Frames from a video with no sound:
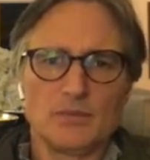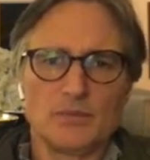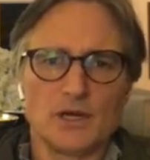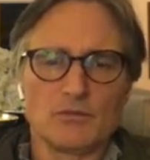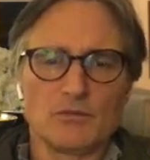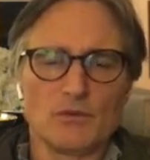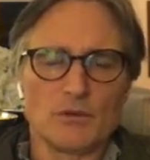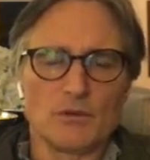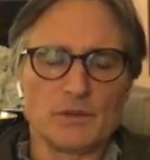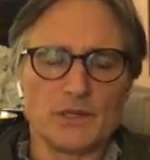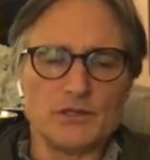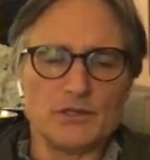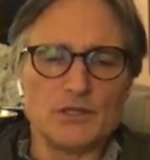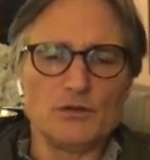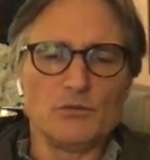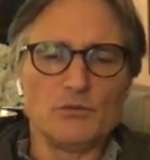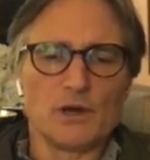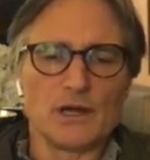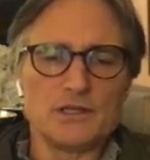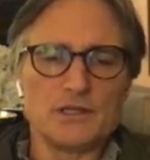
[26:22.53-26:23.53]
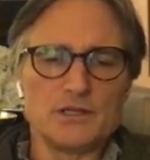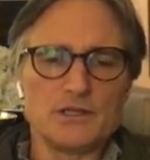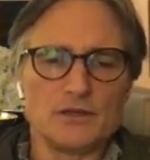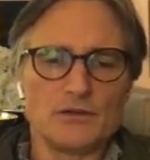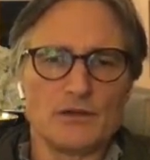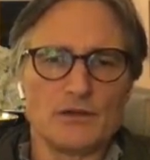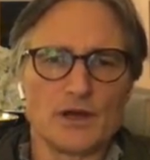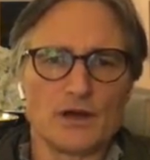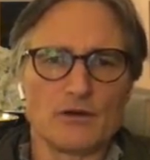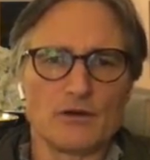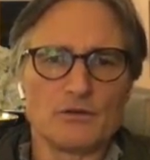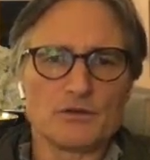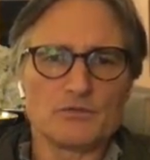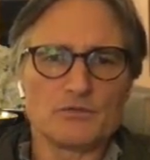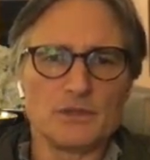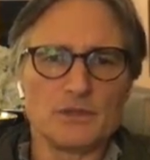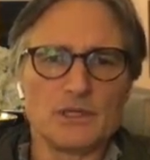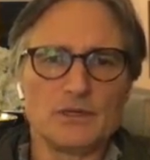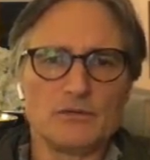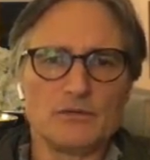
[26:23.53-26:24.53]
But what we do want to do, though,
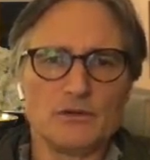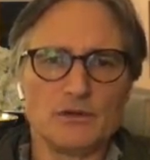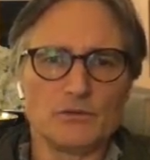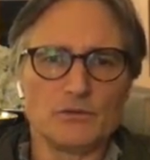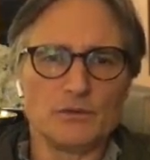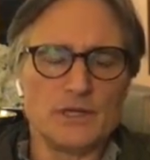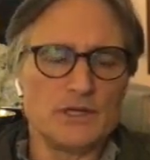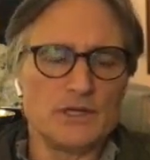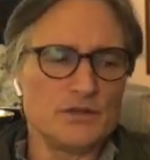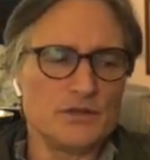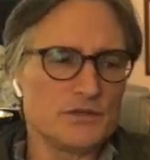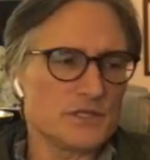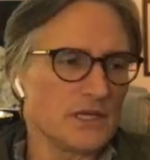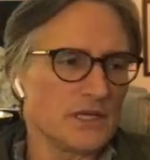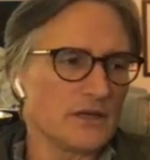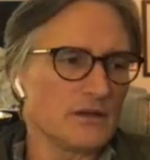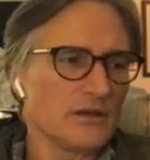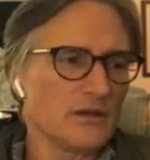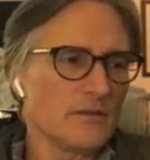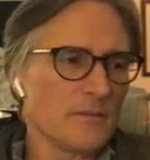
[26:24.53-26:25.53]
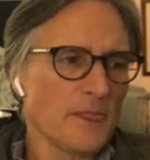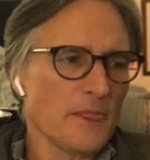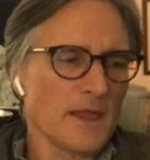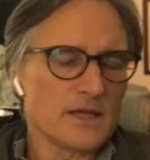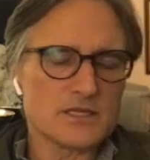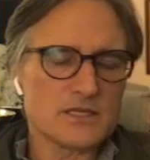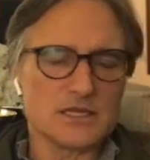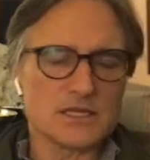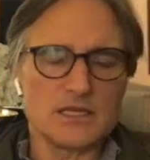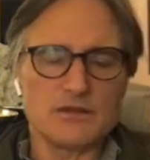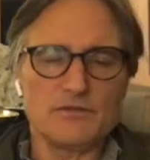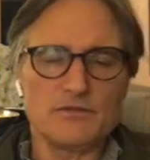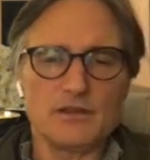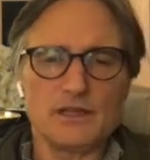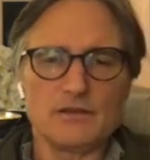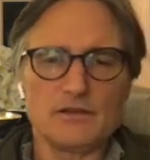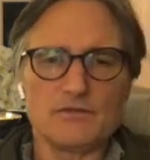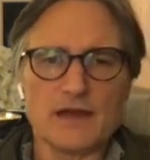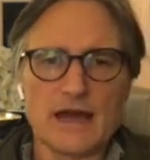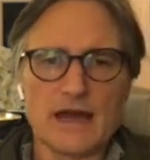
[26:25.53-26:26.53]
is we you know, we do see a
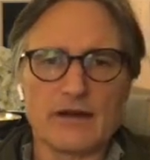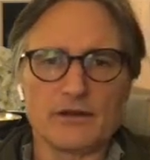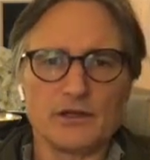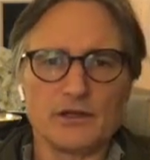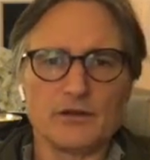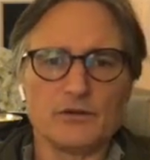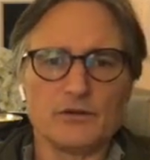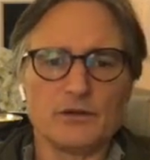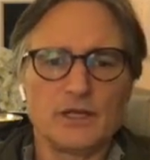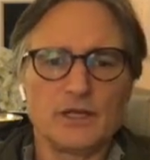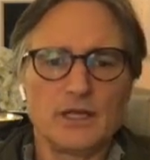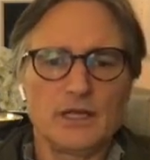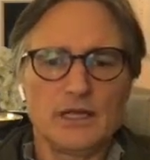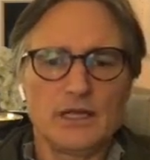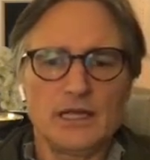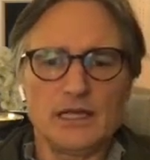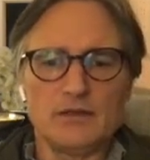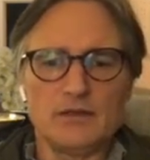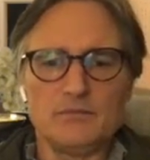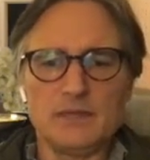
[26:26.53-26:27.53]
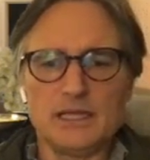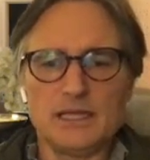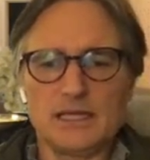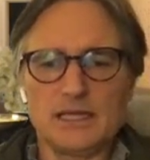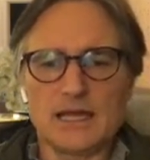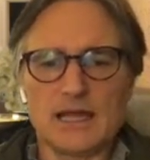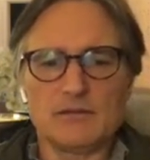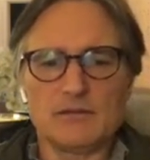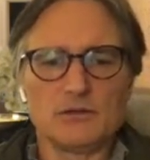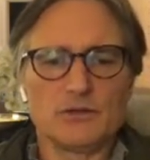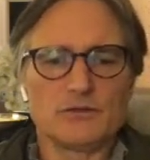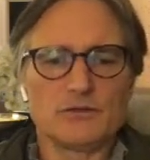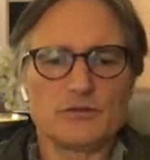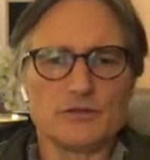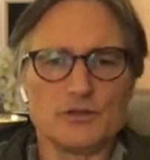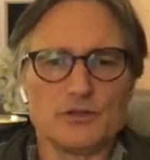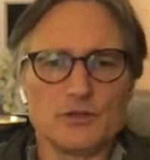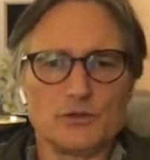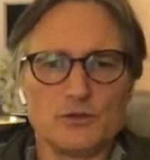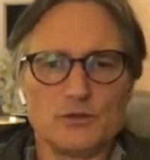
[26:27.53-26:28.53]
significant value in being able
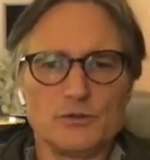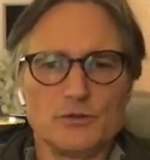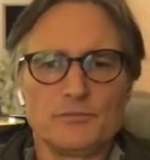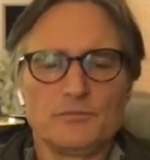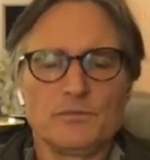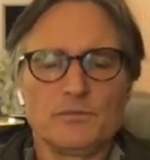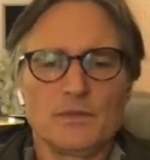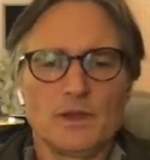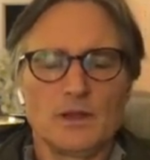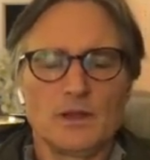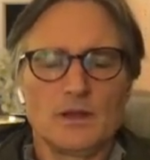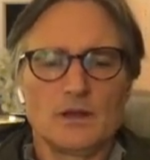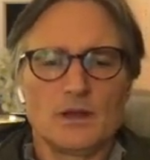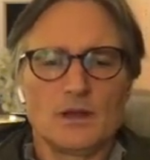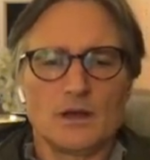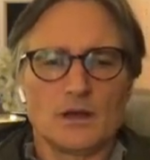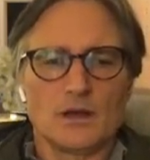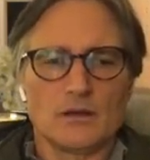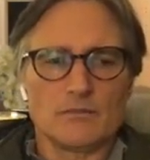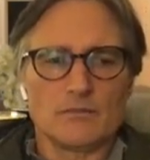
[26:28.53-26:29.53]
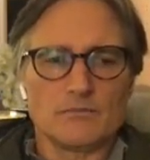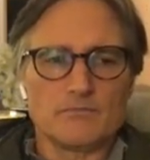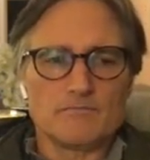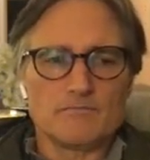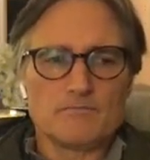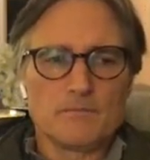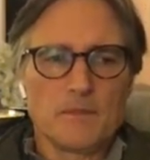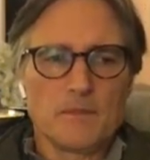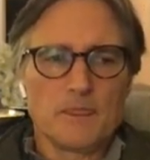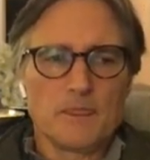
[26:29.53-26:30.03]
to um,